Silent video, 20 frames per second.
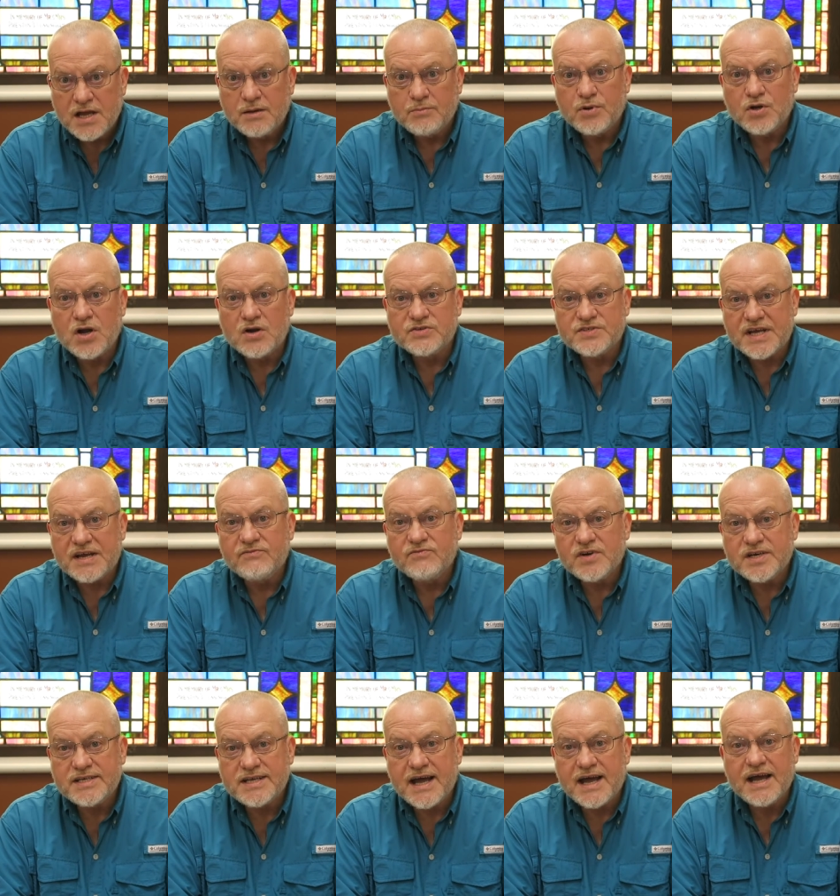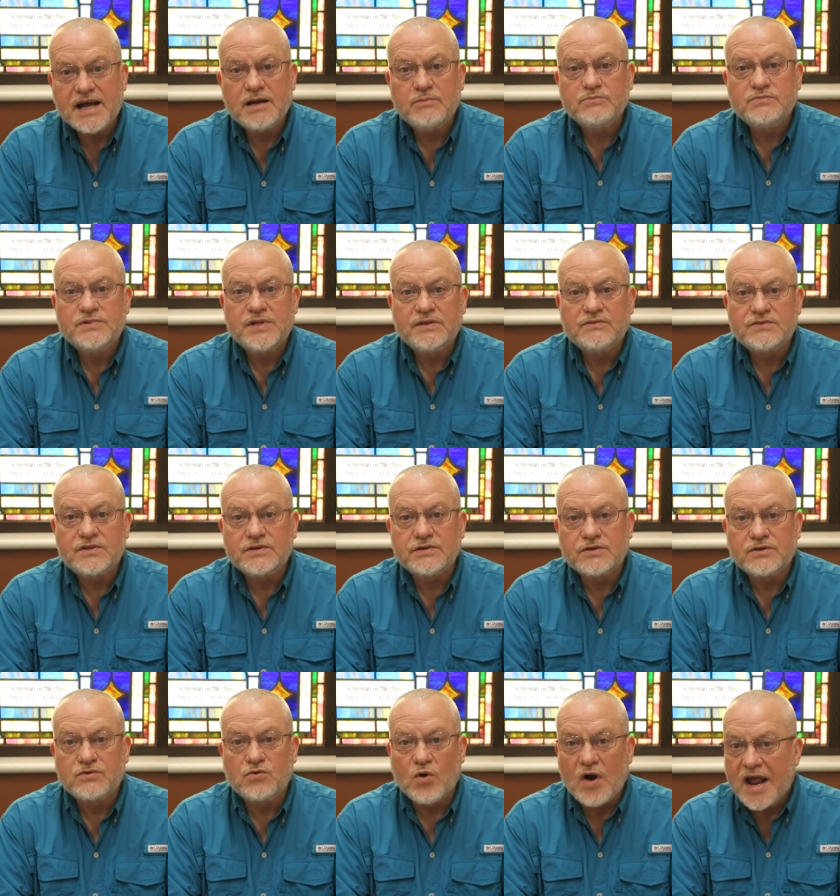because every time that the
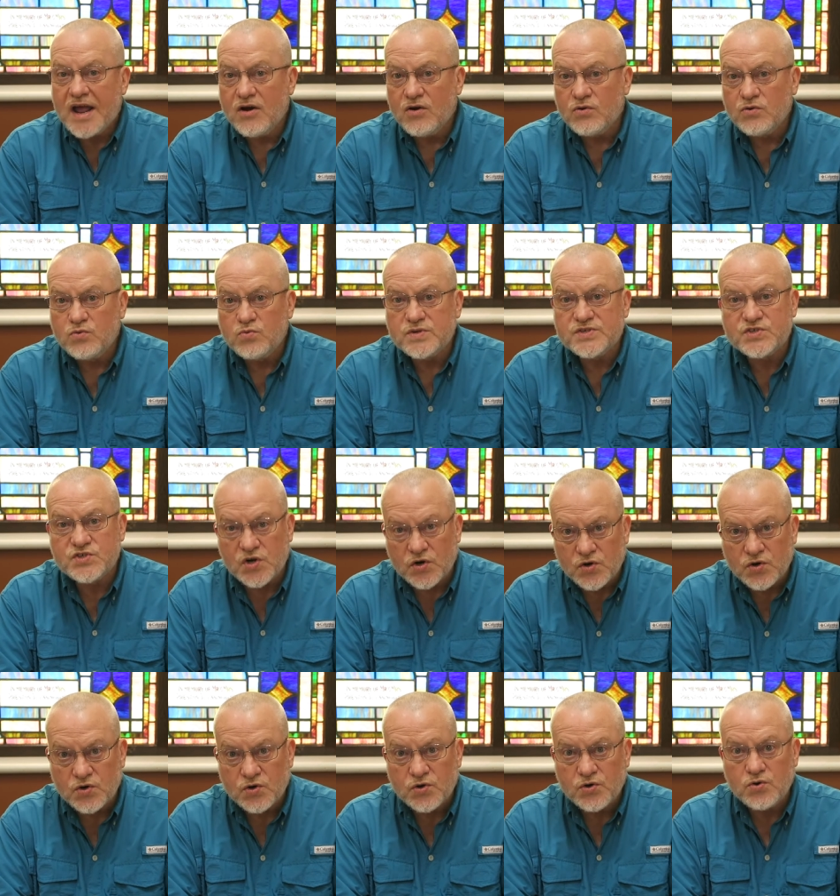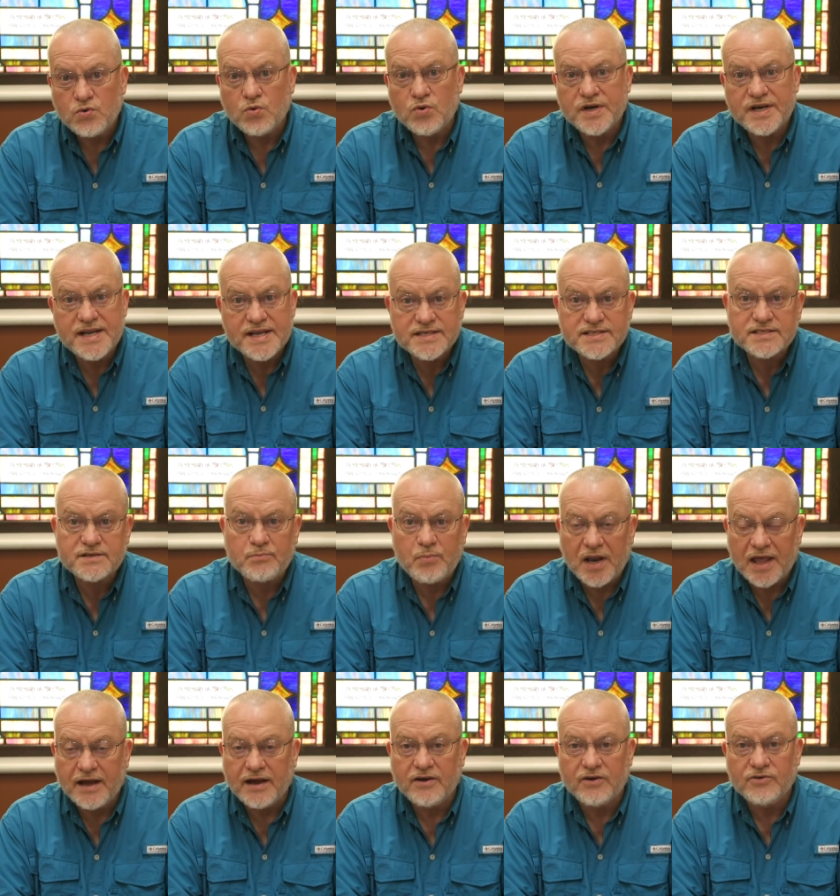ground was turned or disc
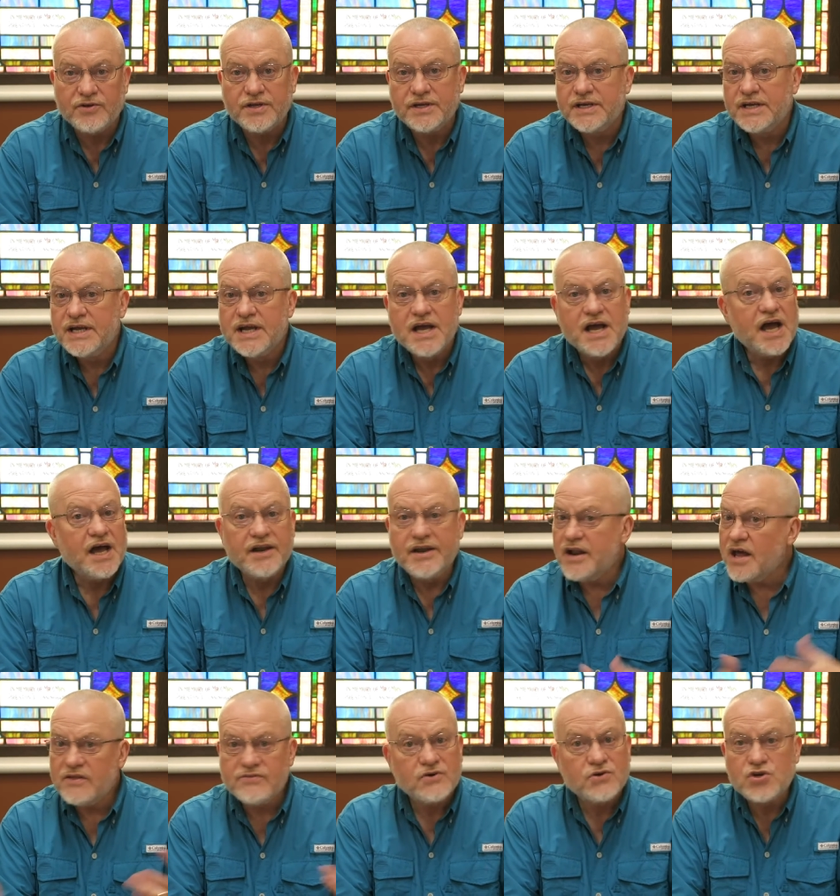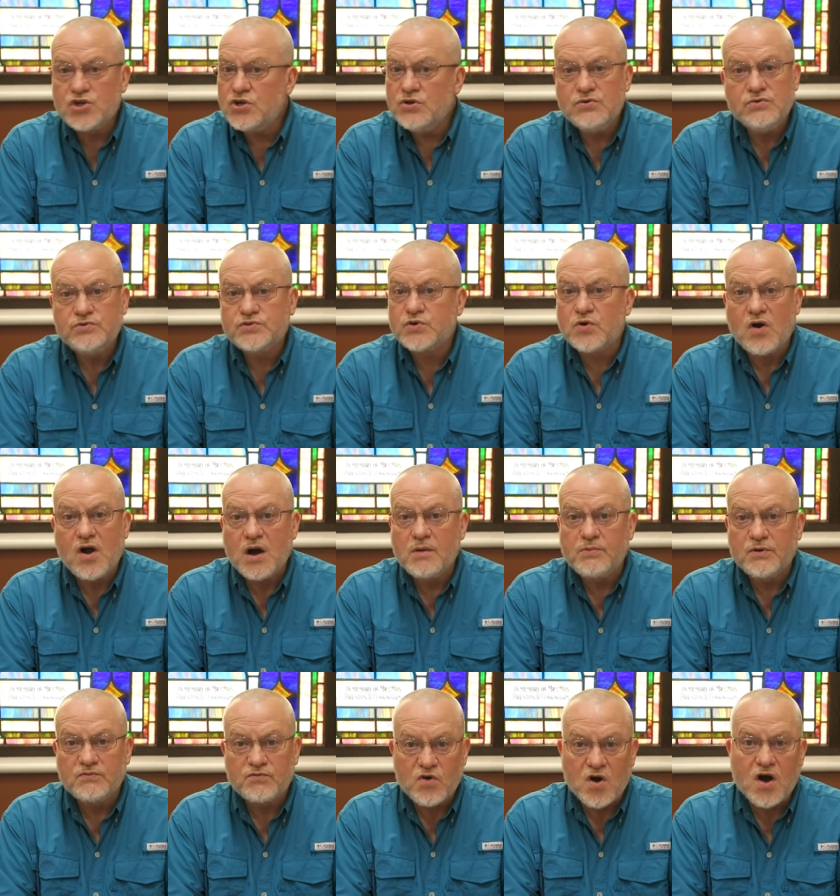plowed, another huge
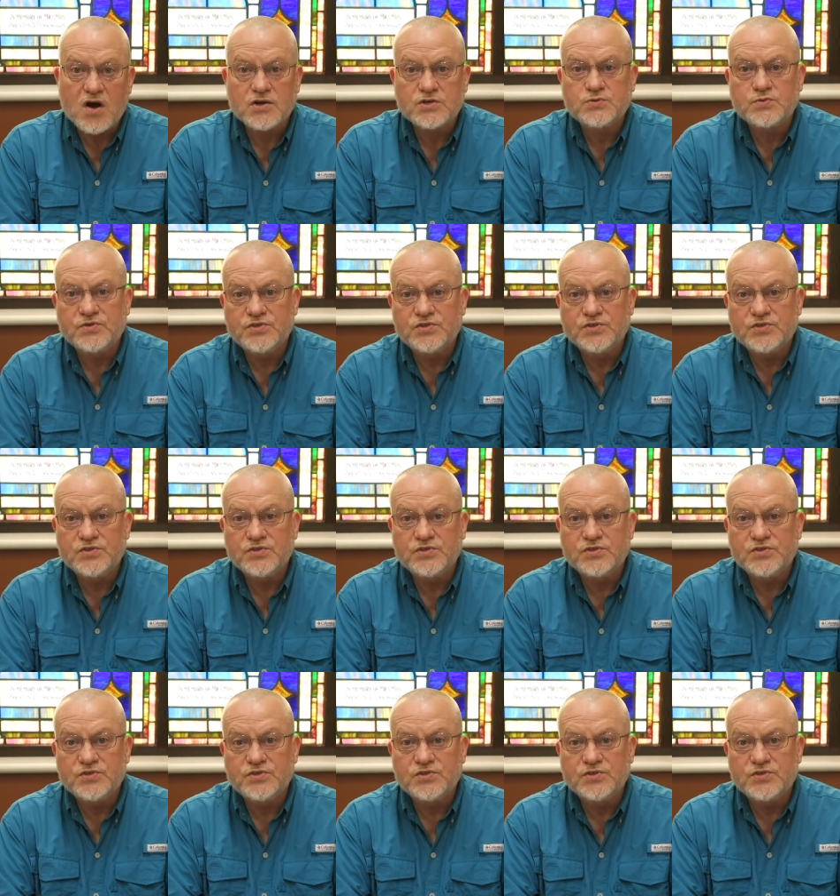crop of rocks